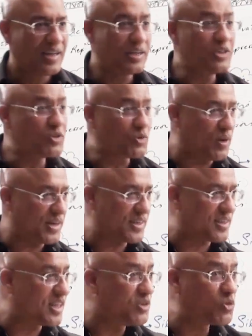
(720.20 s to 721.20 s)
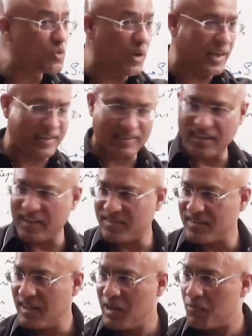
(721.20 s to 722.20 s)
Insulator, they insulate,
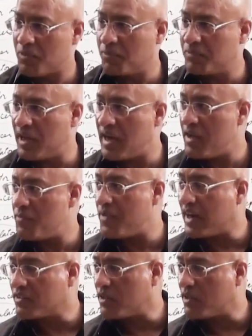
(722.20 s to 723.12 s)
yes, from the effects